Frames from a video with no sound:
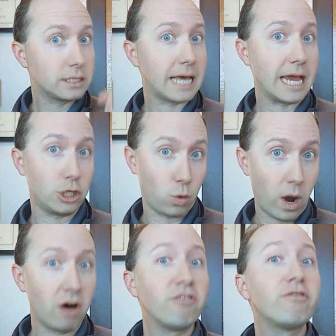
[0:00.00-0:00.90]
say
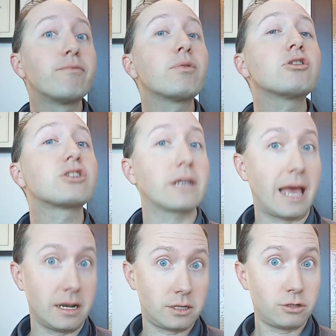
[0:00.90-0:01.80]

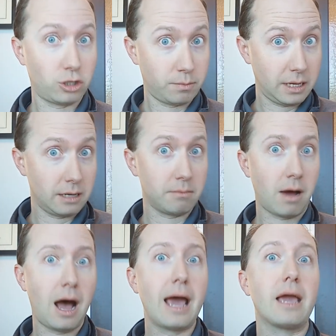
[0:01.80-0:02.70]
12% should be in
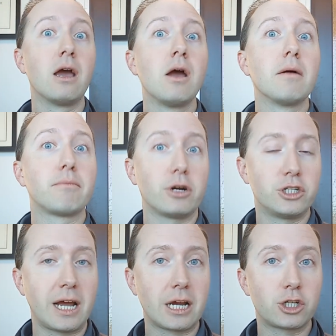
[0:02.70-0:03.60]
my
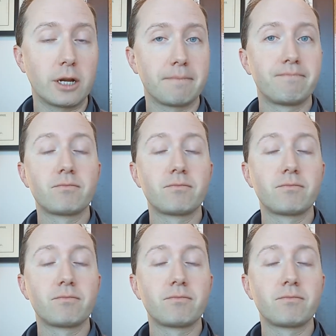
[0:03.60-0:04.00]
projection.